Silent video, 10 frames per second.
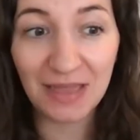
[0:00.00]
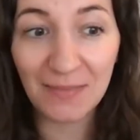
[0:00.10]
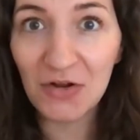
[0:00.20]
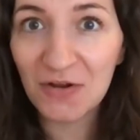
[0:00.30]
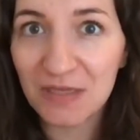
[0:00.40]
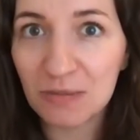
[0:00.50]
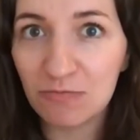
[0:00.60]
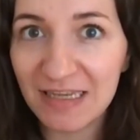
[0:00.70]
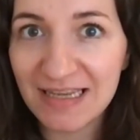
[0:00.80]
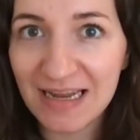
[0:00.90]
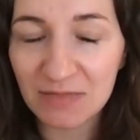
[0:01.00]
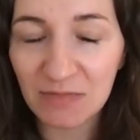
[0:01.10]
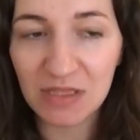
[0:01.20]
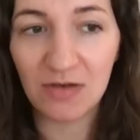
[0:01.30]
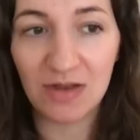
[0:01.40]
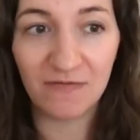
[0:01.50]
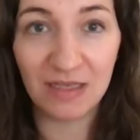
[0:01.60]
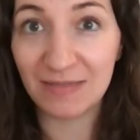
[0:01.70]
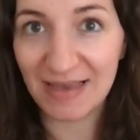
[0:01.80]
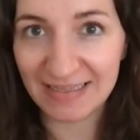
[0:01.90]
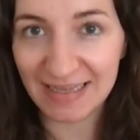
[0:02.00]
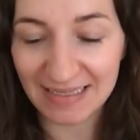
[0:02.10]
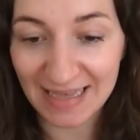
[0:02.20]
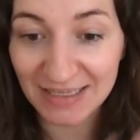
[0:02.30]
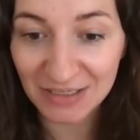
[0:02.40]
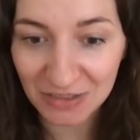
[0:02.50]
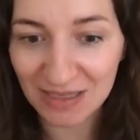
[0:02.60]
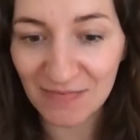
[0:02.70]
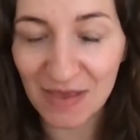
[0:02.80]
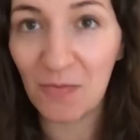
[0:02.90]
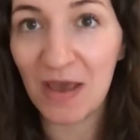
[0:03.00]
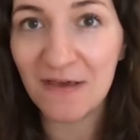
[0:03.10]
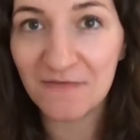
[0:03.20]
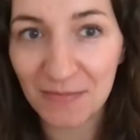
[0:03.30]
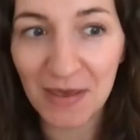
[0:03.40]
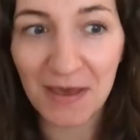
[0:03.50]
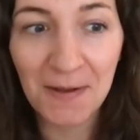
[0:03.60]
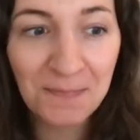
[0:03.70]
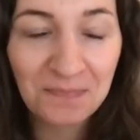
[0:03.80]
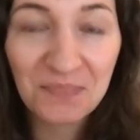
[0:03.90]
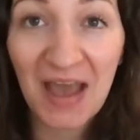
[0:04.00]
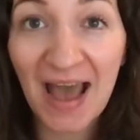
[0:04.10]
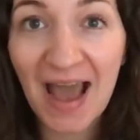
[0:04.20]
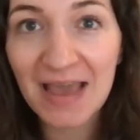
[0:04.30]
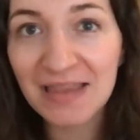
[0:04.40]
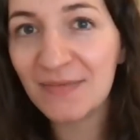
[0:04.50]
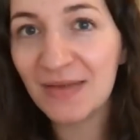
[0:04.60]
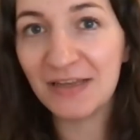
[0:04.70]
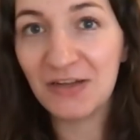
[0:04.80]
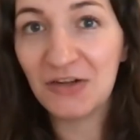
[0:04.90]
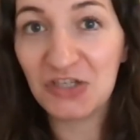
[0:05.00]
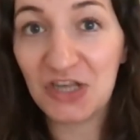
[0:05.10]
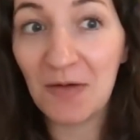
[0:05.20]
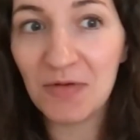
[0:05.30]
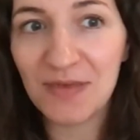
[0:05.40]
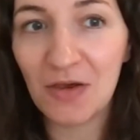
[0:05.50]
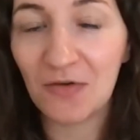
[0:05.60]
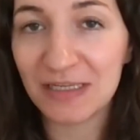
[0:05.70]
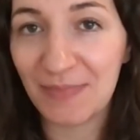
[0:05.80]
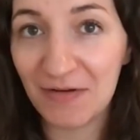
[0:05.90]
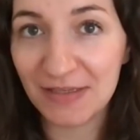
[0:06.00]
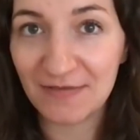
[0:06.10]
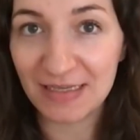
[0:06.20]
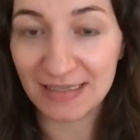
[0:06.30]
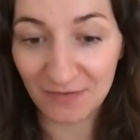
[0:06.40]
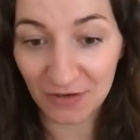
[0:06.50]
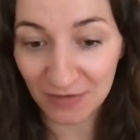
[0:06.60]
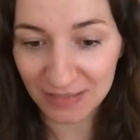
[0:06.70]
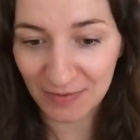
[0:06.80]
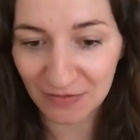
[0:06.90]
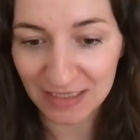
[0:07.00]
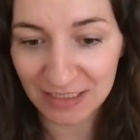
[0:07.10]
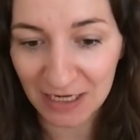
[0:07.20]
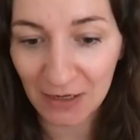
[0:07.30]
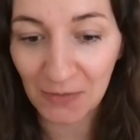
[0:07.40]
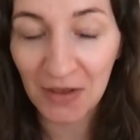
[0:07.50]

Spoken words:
Let me know if this resonates with you and if this makes any sense. Just give me a wave, give me a hi, let me, share with me your experience of this if you've experienced it too.